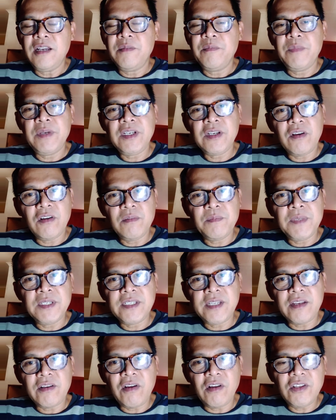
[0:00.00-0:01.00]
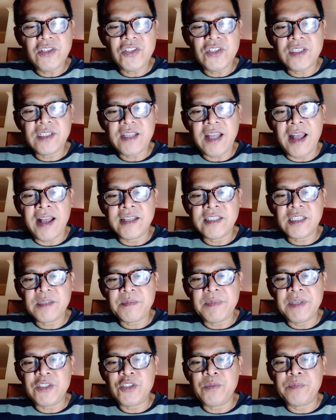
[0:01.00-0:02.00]
my psychologist asked
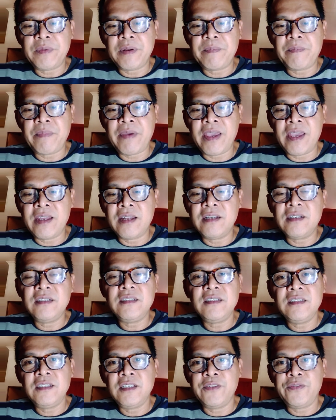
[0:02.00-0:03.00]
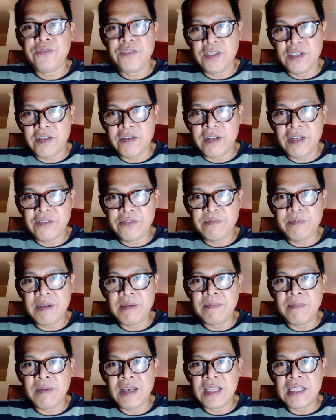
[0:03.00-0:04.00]
me to prepare the funeral of my
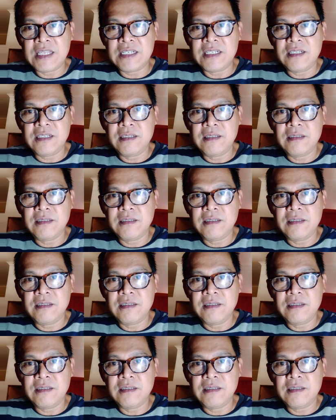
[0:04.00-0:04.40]
mother,